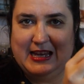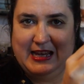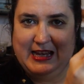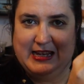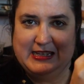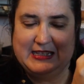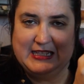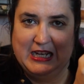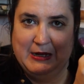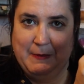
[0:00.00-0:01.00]
is
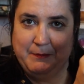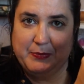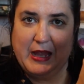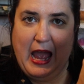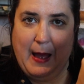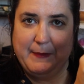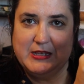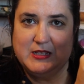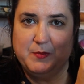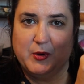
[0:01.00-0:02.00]
Happy
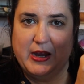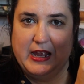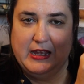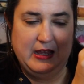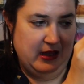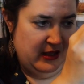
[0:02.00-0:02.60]
Spring